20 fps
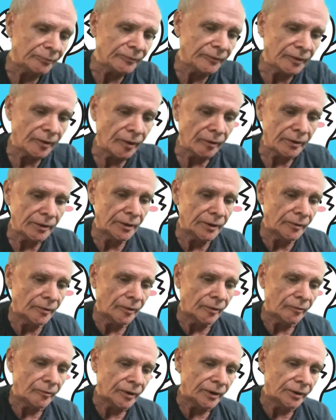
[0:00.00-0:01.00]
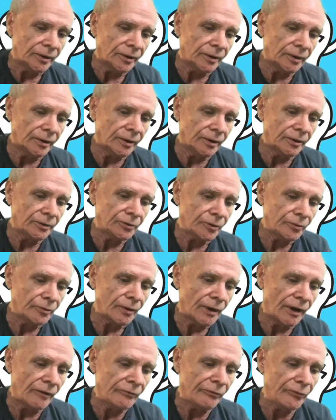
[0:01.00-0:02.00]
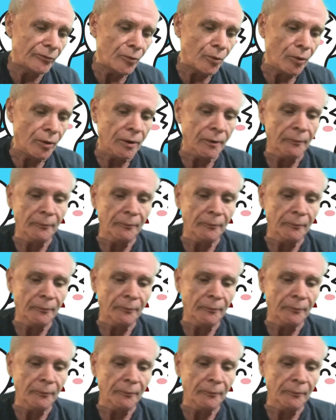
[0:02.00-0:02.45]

All right. So you have four.